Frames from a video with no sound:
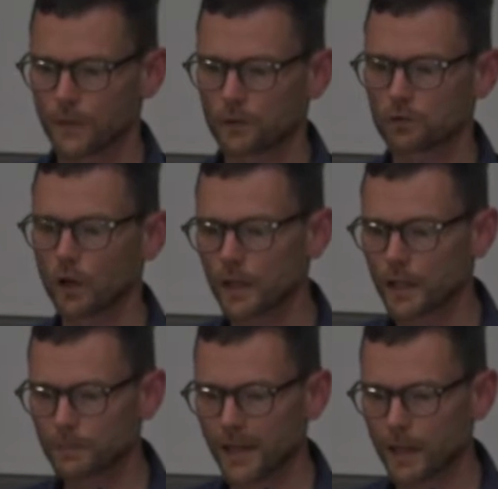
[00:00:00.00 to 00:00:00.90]

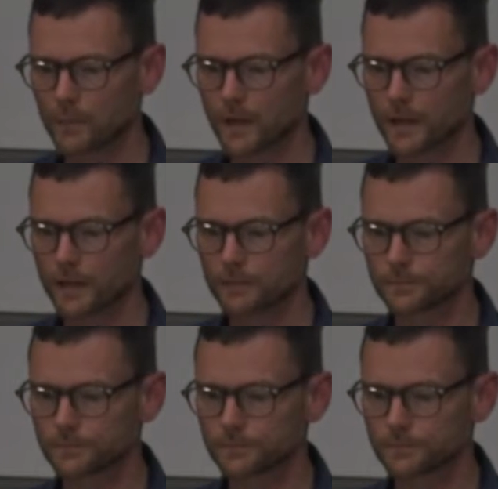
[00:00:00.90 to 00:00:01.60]
Suddenly it became clear